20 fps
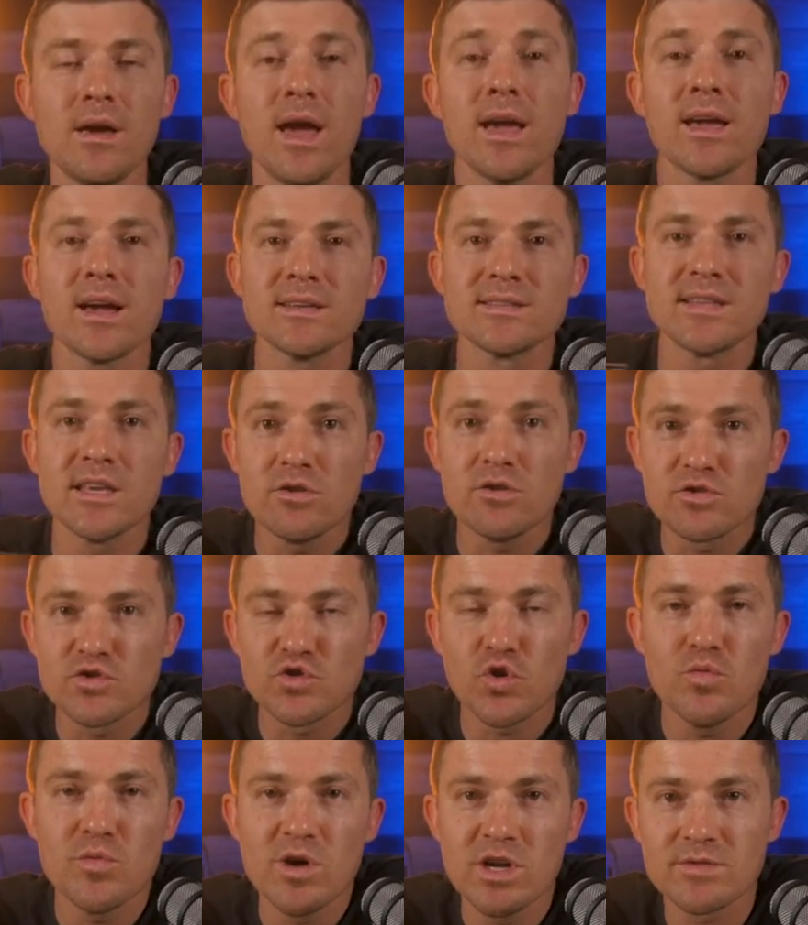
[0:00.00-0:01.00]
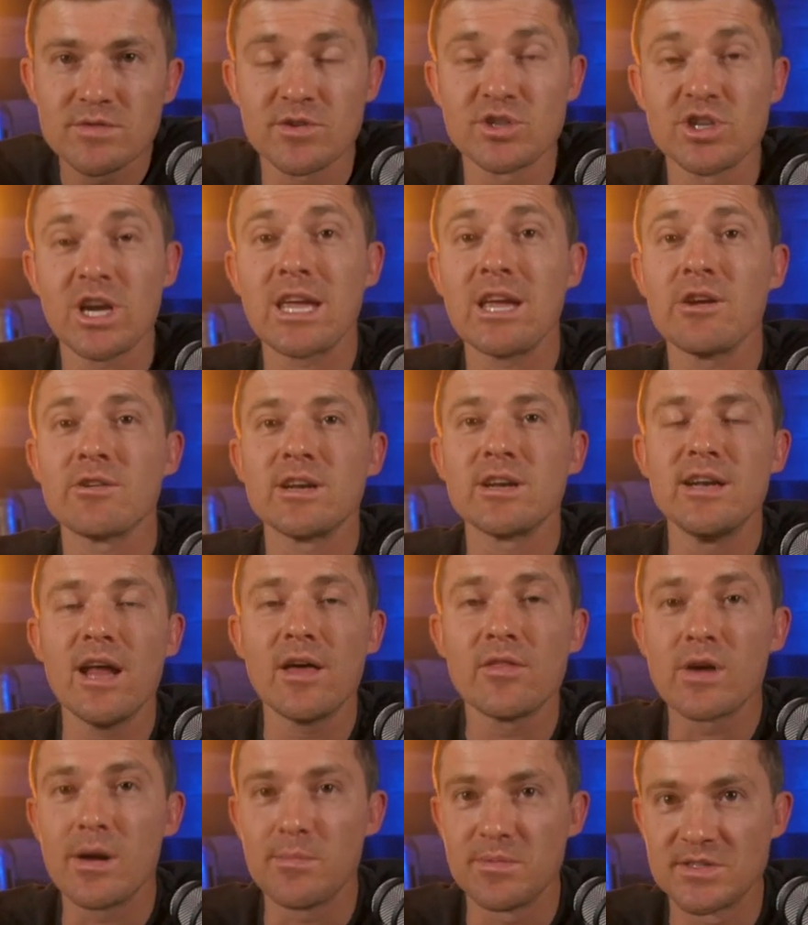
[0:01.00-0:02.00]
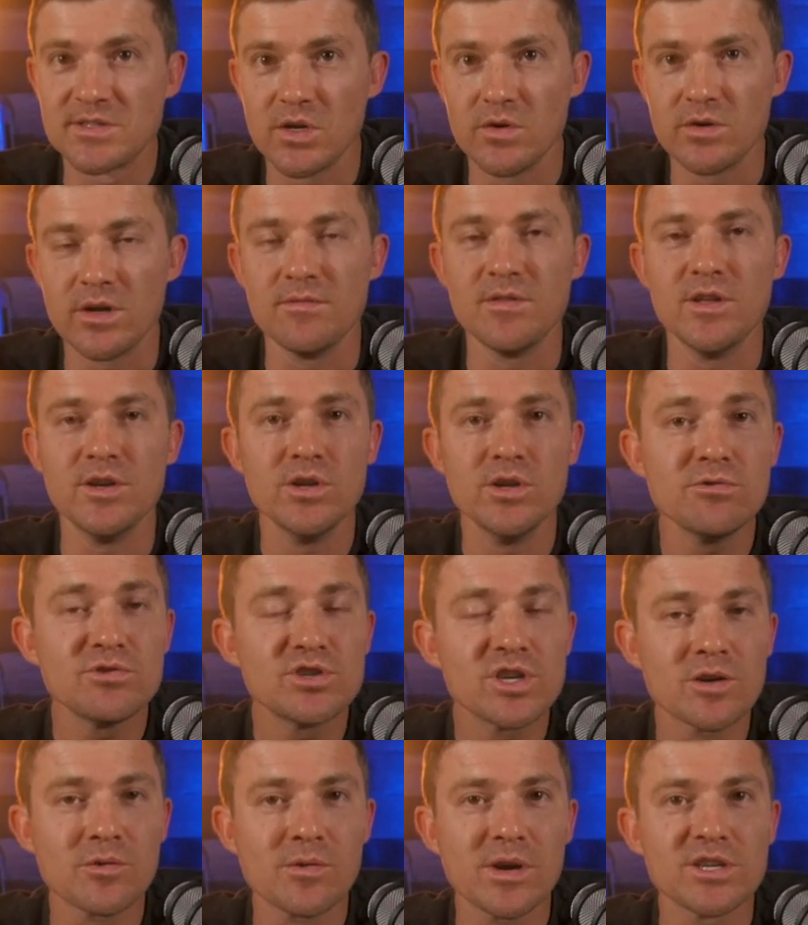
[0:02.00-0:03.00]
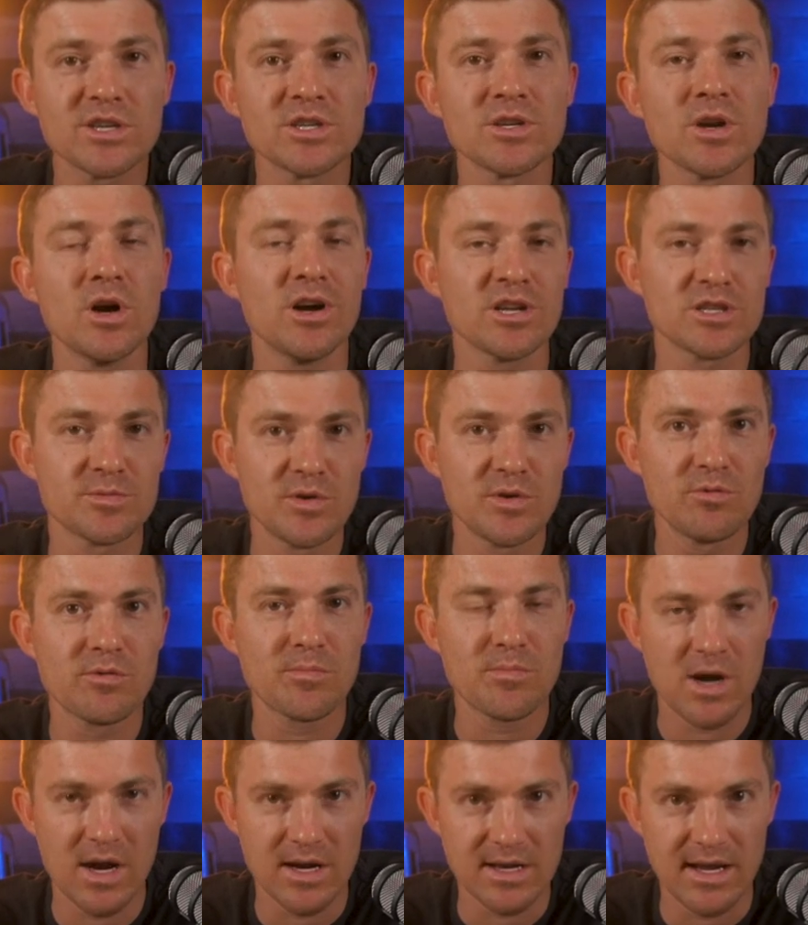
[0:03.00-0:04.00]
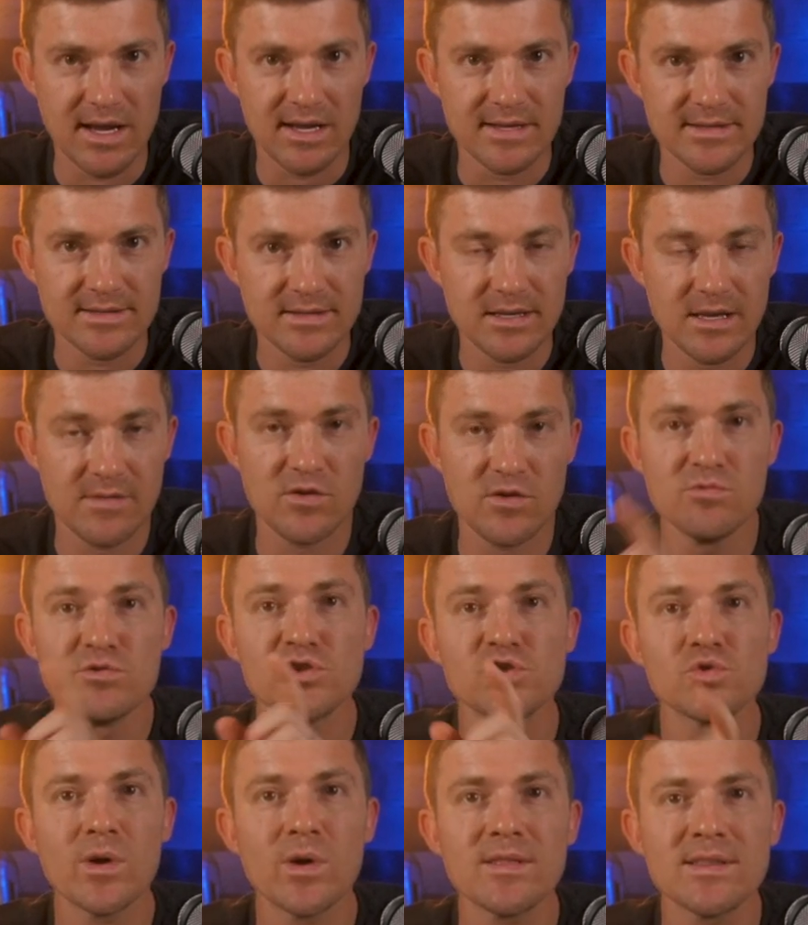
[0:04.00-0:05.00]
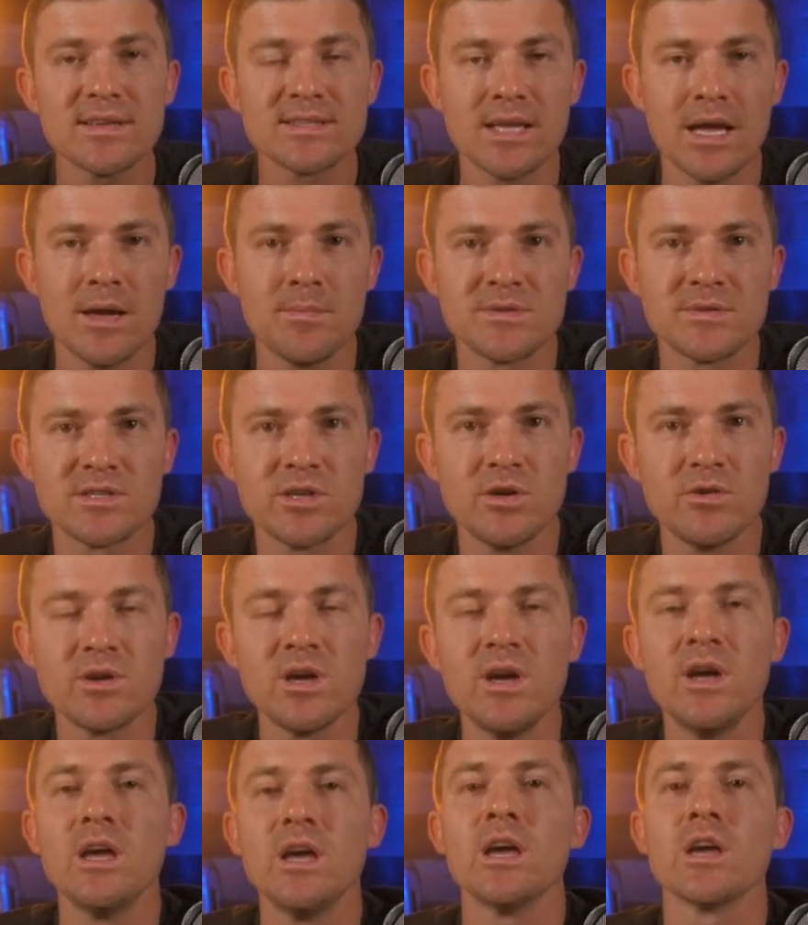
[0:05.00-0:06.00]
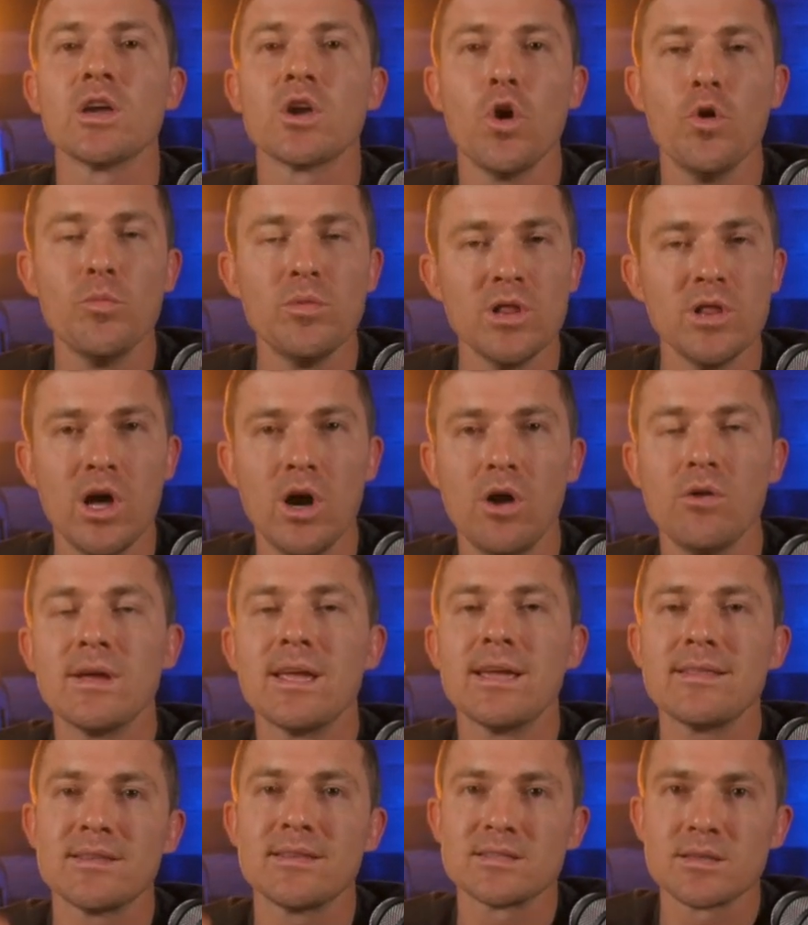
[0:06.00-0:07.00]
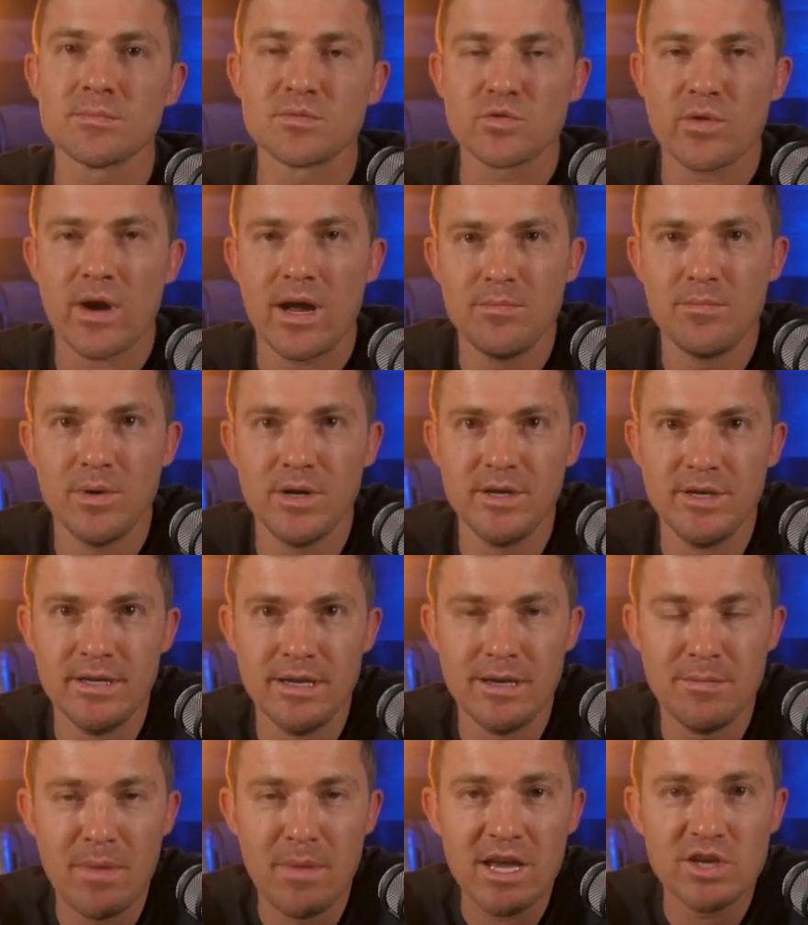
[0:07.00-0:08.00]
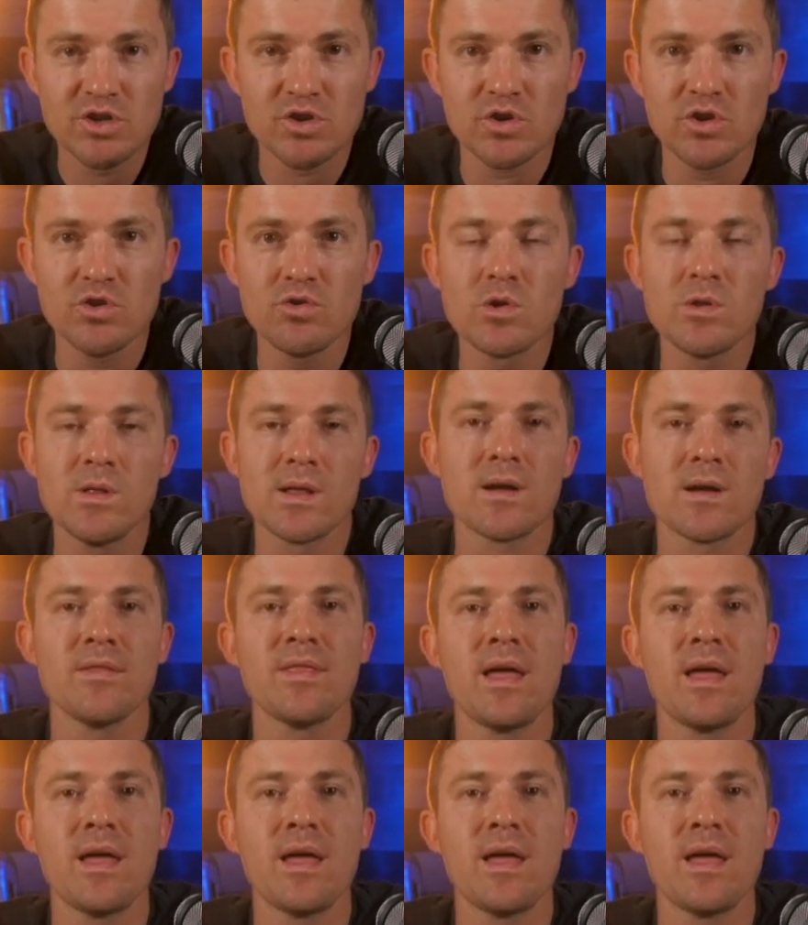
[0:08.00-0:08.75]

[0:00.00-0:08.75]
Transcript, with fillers: Hey, guys, thank you so much for checking out another episode of the New Generation Entrepreneur Podcast. If you enjoyed this episode, go below, hit the subscribe button, and make sure you click on